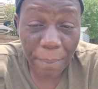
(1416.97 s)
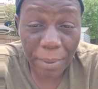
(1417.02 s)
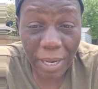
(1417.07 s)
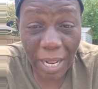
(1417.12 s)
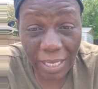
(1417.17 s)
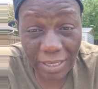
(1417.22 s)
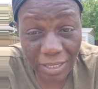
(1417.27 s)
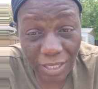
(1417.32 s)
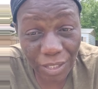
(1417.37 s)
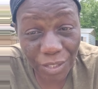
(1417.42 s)

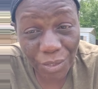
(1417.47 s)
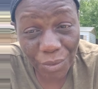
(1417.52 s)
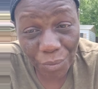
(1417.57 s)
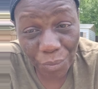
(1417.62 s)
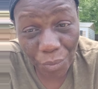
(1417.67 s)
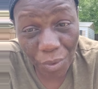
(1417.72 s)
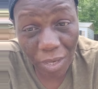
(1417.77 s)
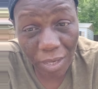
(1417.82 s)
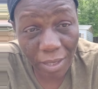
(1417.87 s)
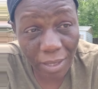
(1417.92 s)
But I tell
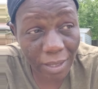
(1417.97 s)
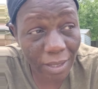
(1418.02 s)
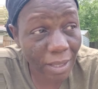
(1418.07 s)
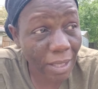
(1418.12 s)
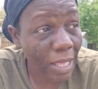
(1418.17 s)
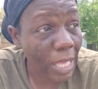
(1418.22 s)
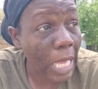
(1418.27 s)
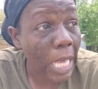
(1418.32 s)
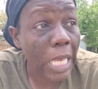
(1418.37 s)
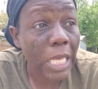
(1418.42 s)
you what,
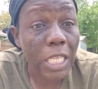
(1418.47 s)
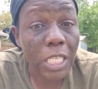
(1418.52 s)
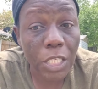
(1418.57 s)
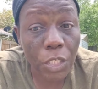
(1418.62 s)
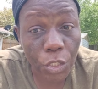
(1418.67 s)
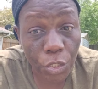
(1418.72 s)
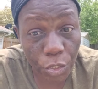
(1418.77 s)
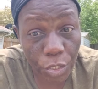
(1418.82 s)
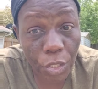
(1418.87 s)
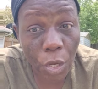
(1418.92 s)

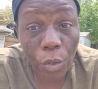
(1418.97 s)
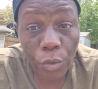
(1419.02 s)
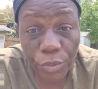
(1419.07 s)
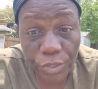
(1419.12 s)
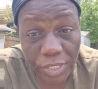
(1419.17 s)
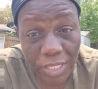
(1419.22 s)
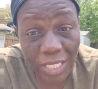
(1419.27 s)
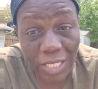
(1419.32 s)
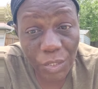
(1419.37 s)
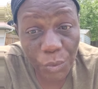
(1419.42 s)

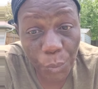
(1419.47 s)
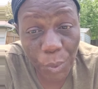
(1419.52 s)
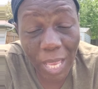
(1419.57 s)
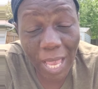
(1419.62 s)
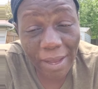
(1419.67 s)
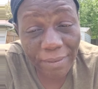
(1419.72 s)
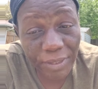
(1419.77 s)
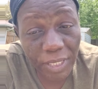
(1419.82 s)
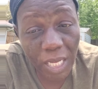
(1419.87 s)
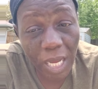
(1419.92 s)
those things we
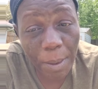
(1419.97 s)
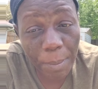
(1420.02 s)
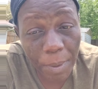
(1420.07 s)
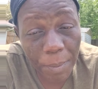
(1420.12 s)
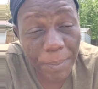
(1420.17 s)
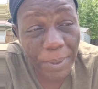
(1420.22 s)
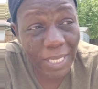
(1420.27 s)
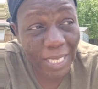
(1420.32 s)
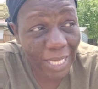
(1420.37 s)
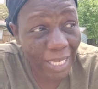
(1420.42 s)
have to come
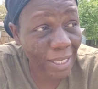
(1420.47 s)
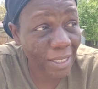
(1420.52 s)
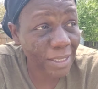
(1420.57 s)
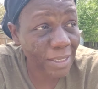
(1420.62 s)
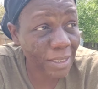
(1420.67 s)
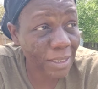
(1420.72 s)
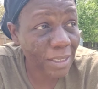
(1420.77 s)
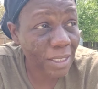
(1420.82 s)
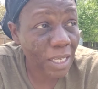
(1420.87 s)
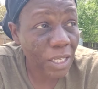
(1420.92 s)
up
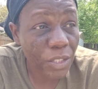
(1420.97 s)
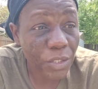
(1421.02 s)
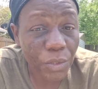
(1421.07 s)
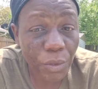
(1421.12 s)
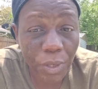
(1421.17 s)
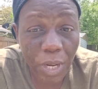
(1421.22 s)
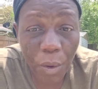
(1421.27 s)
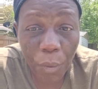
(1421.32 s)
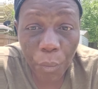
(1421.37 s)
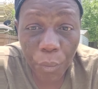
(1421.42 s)
against
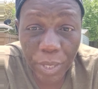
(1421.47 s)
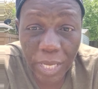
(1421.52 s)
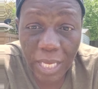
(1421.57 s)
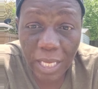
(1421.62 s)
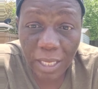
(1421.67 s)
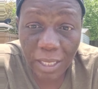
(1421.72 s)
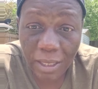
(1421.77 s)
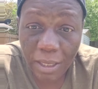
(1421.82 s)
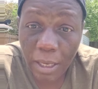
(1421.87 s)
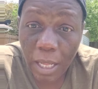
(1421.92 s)
so that we
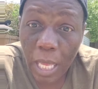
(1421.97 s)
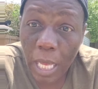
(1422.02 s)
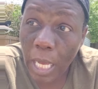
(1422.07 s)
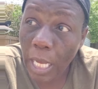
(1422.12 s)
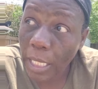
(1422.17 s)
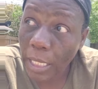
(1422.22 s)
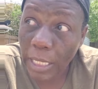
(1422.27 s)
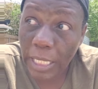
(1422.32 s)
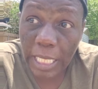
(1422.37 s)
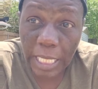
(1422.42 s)
can
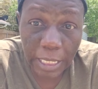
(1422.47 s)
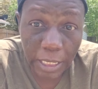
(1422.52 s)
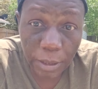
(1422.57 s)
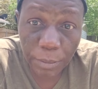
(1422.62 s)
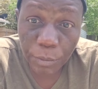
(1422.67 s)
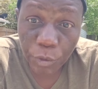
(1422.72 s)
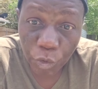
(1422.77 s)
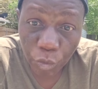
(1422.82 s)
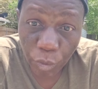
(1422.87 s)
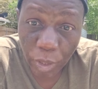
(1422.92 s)
get
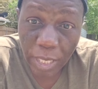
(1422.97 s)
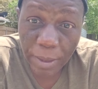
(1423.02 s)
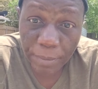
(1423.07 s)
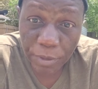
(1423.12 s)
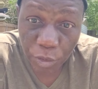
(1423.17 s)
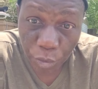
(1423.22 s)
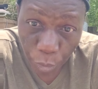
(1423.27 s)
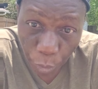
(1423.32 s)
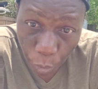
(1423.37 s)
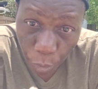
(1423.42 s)
them
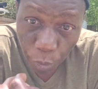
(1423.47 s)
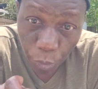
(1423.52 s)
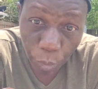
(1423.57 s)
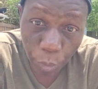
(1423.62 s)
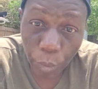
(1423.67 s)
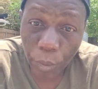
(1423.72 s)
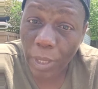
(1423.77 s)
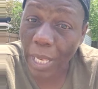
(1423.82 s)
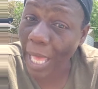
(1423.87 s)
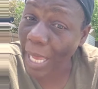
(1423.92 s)
dreams
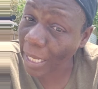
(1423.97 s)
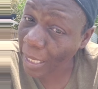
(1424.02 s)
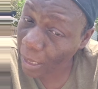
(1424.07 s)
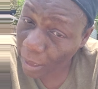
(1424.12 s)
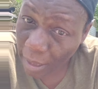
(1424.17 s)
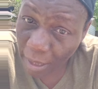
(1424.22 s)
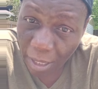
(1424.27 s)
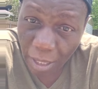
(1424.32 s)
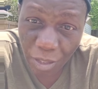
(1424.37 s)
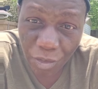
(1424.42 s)
through.
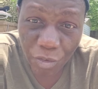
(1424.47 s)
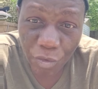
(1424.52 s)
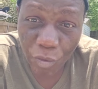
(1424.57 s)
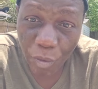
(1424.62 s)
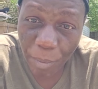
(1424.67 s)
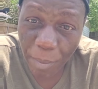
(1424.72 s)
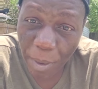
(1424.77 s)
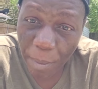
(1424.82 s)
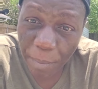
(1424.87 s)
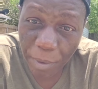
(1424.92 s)
Like, you
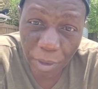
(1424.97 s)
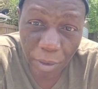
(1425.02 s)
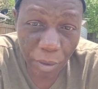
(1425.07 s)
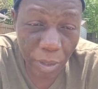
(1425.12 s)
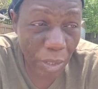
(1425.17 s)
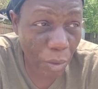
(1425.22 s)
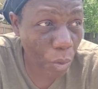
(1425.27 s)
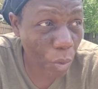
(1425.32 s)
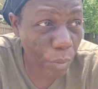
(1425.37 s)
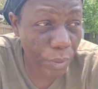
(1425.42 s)
remember
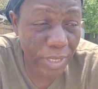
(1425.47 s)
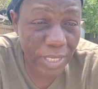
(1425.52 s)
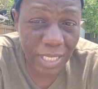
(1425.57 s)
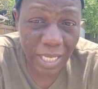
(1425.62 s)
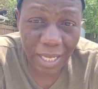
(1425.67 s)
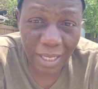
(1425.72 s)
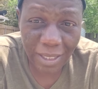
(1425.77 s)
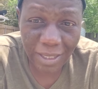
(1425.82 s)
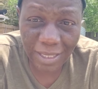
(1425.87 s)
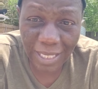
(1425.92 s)
who was
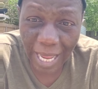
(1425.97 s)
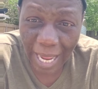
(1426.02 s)
that?